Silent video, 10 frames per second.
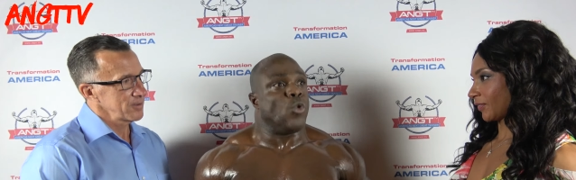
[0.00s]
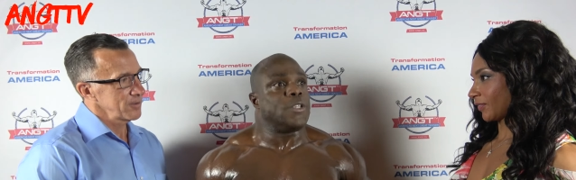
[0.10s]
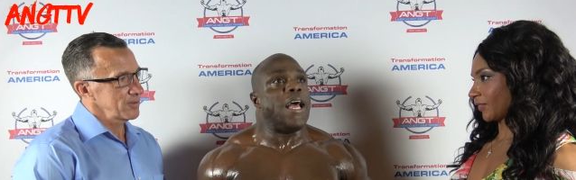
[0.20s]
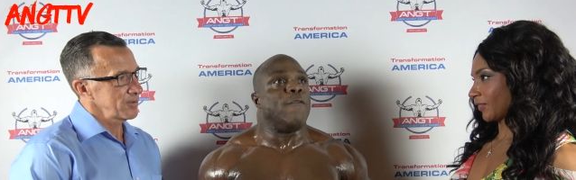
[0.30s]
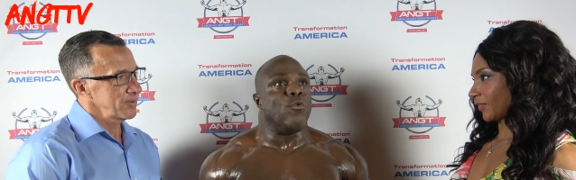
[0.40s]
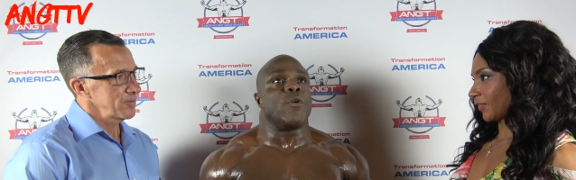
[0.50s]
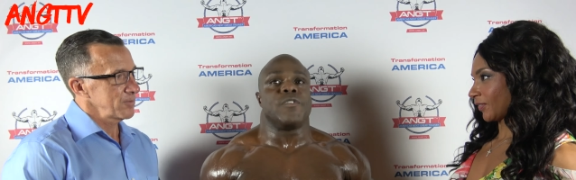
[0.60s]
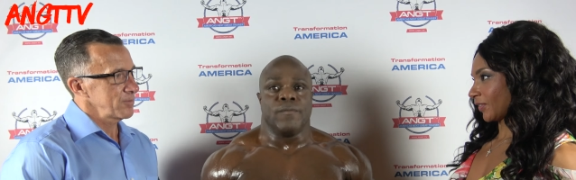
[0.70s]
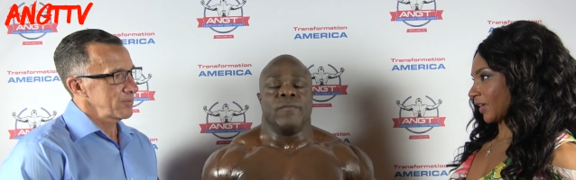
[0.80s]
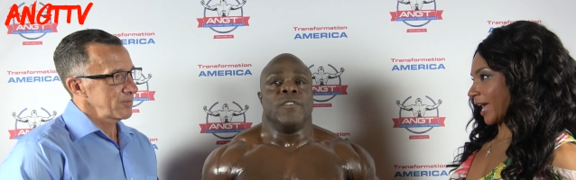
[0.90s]
Speaker 1: worked out for us.
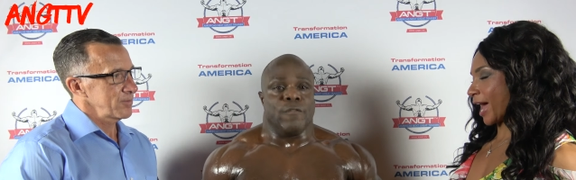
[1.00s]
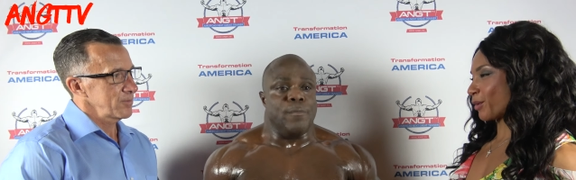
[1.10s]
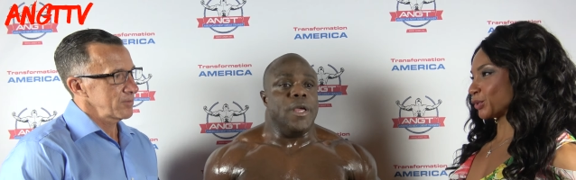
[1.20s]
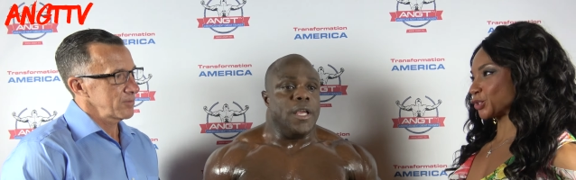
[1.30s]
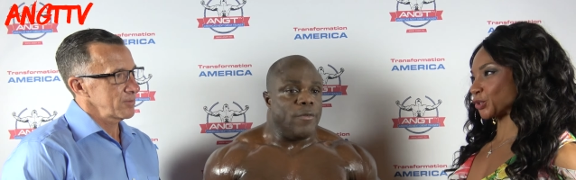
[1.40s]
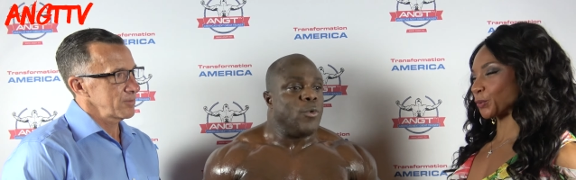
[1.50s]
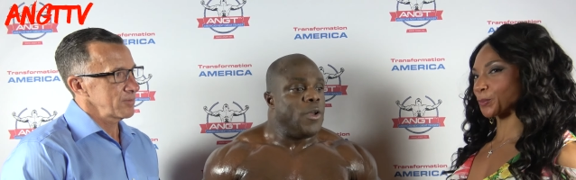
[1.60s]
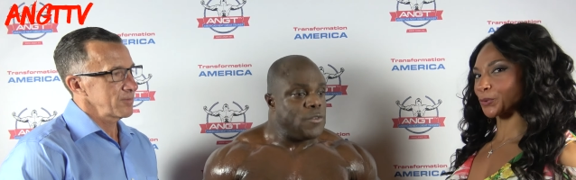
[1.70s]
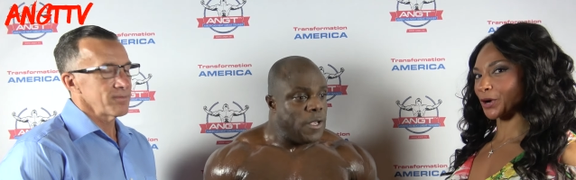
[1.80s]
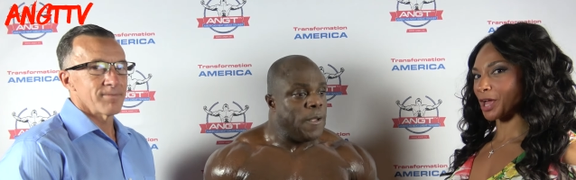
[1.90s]
How for is your
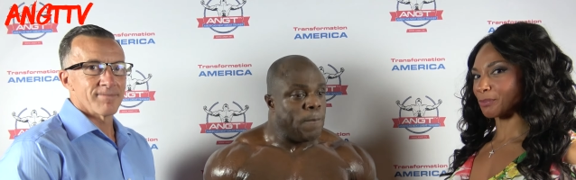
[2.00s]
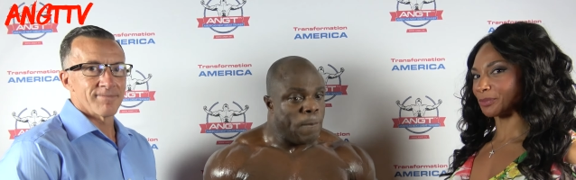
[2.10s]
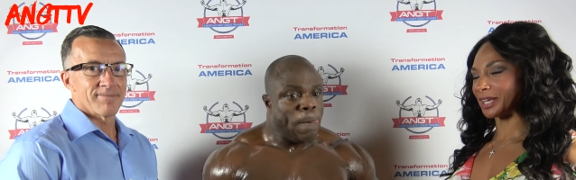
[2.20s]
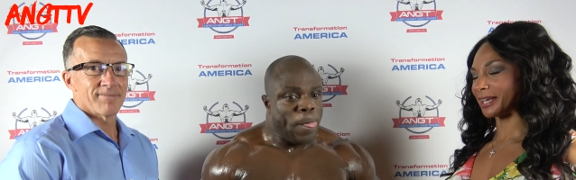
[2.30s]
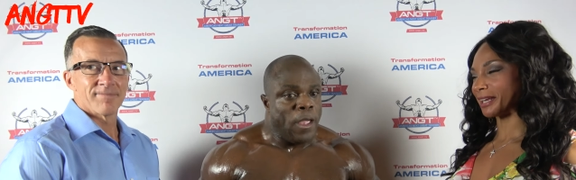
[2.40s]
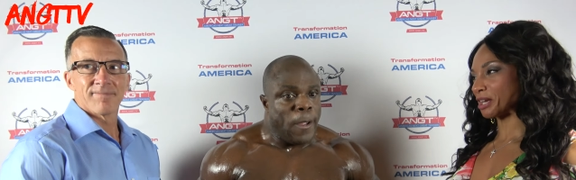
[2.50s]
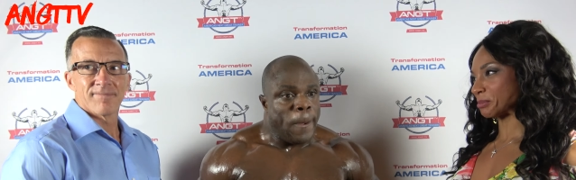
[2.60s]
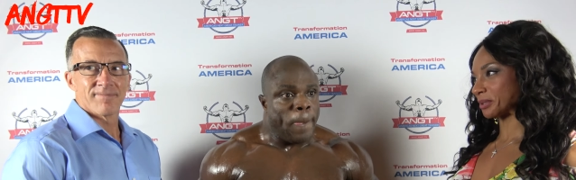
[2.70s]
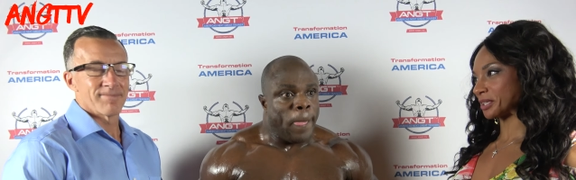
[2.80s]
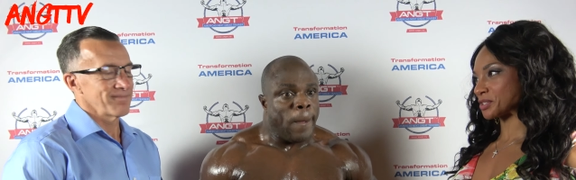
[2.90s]
Speaker 2: prep being a
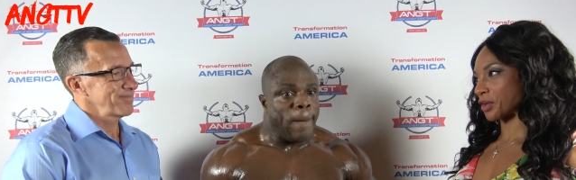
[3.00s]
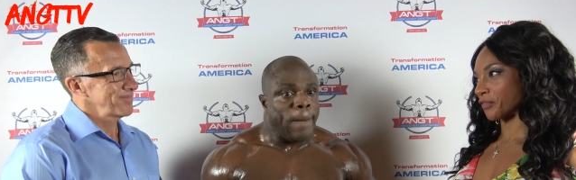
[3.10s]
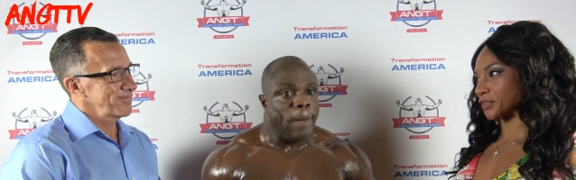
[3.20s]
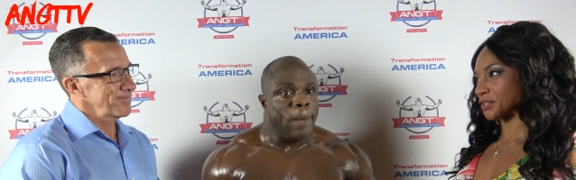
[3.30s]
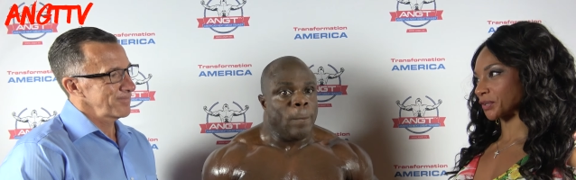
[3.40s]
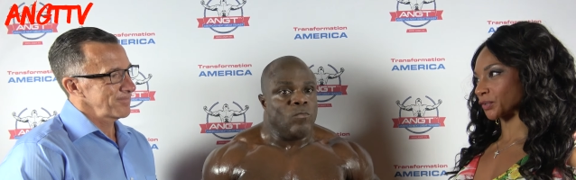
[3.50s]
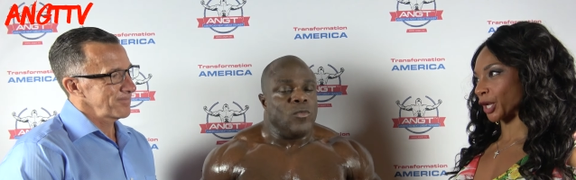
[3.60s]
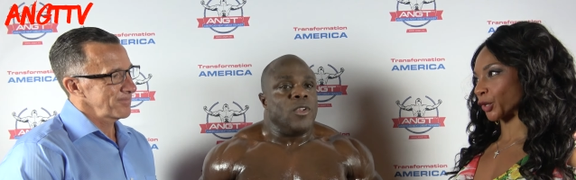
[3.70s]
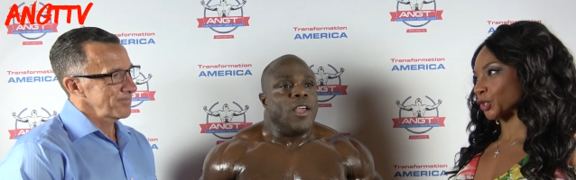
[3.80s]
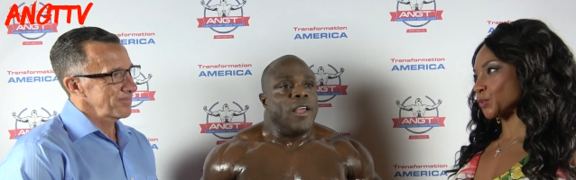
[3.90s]
police officer?
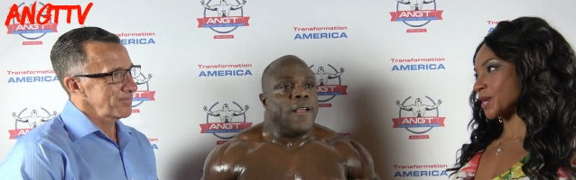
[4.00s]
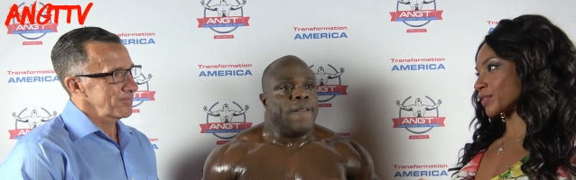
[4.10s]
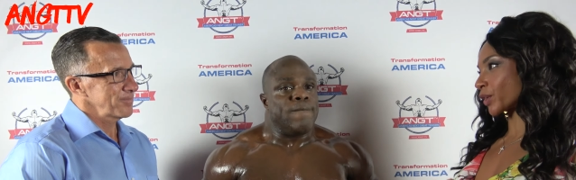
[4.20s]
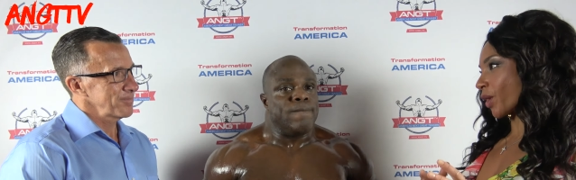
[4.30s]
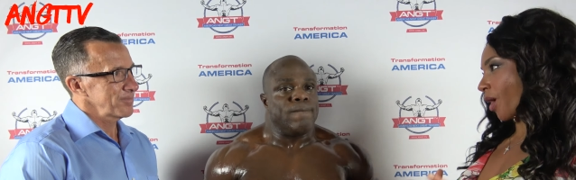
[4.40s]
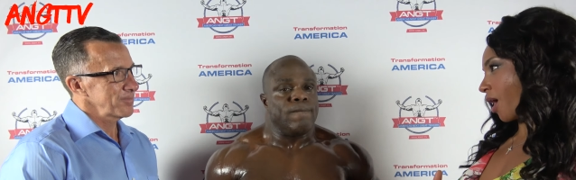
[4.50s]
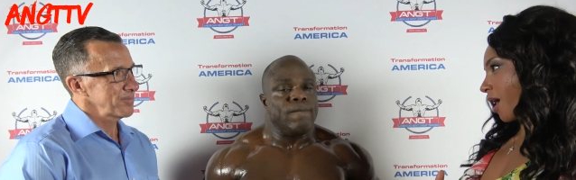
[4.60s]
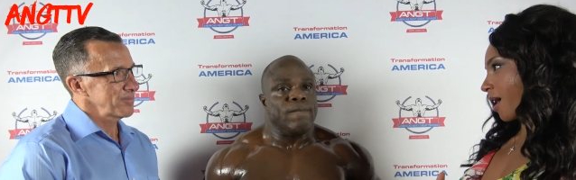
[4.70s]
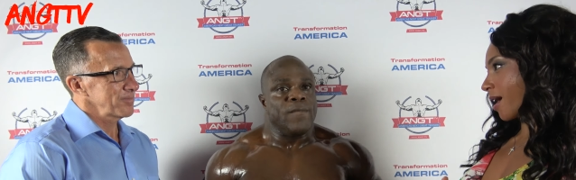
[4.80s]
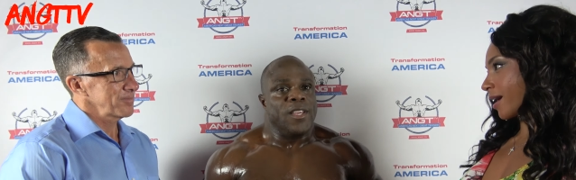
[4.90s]
Like, are you in the
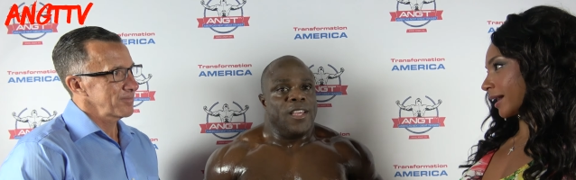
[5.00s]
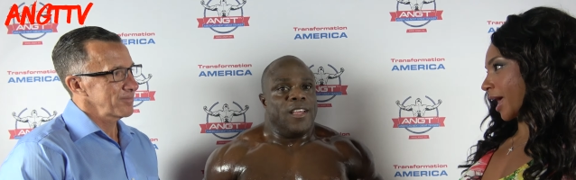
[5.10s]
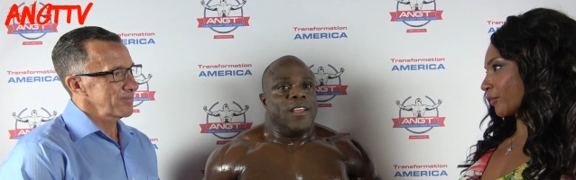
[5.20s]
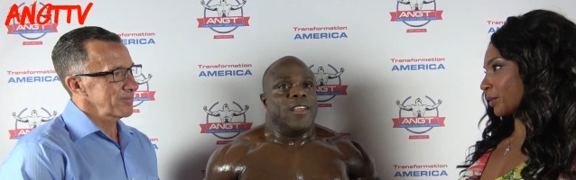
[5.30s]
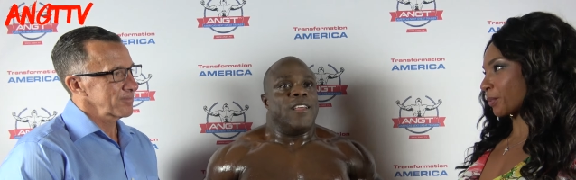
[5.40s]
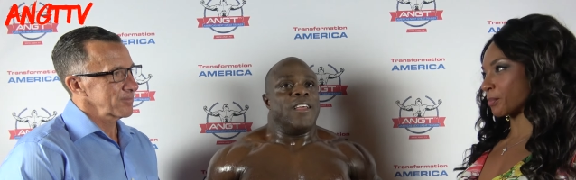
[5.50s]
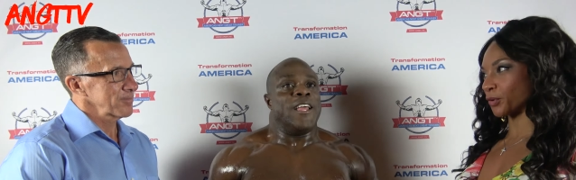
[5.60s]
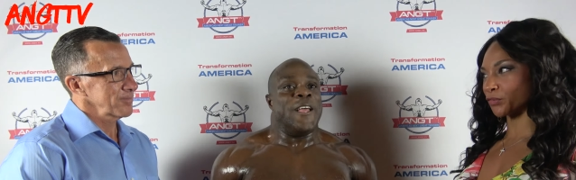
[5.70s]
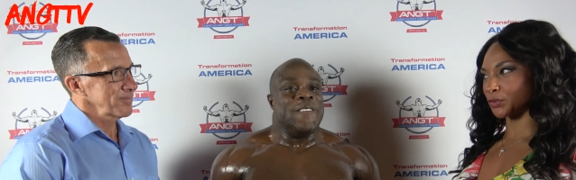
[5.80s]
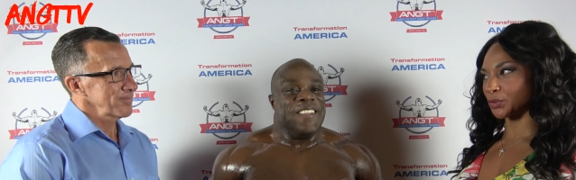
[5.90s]
car and having to prep
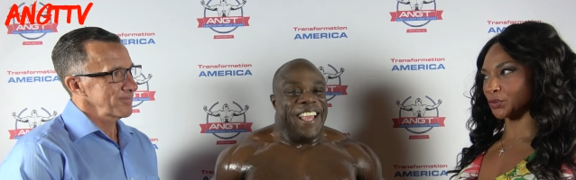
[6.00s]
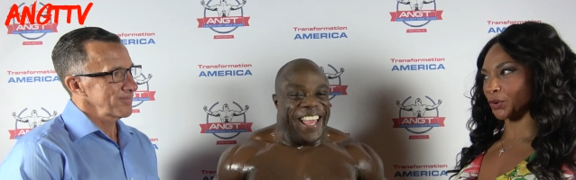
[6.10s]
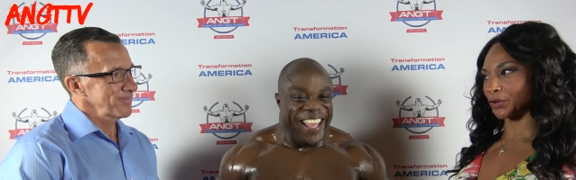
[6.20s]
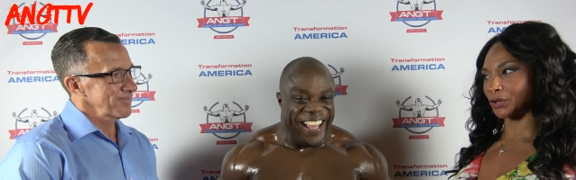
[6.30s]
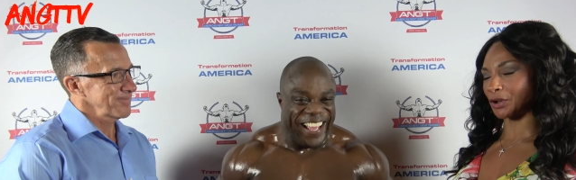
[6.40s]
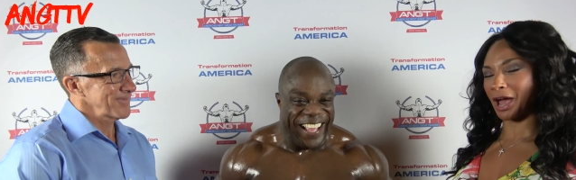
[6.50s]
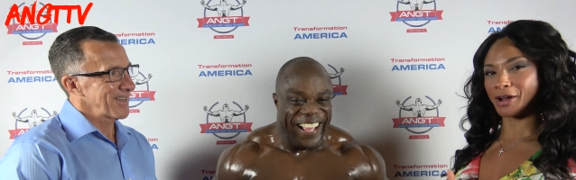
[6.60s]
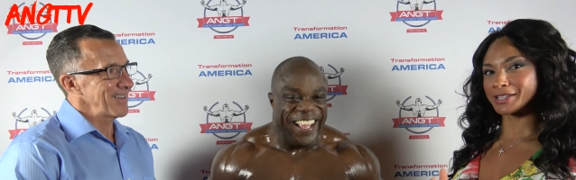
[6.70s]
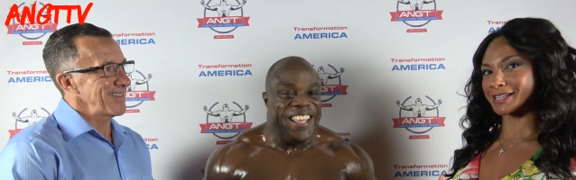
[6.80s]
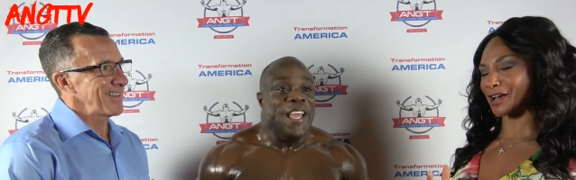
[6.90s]
your food, or you know,
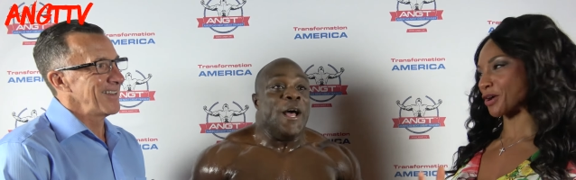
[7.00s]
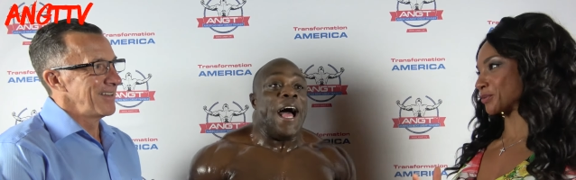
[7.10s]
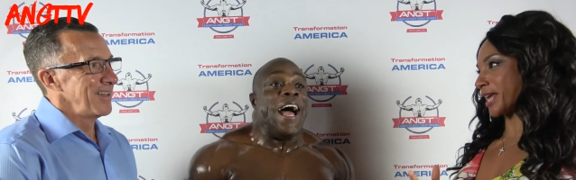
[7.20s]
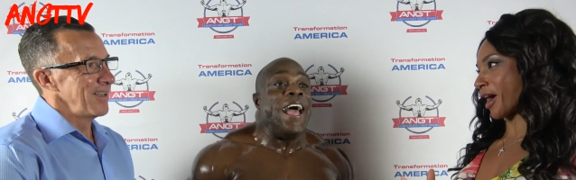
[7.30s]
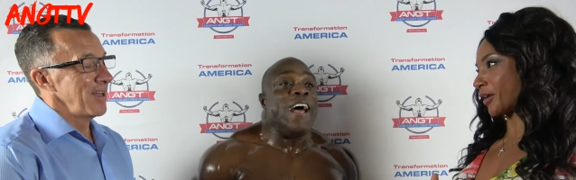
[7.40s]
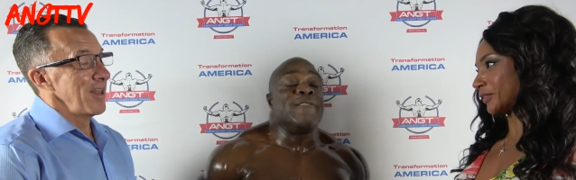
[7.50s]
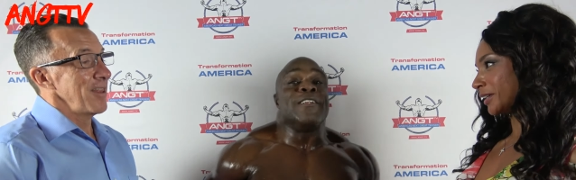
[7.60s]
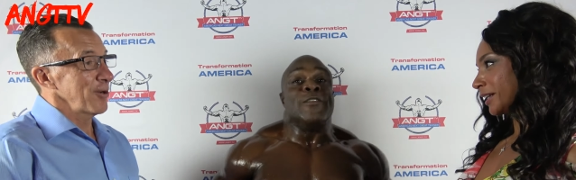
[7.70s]
how does that go? Down? I have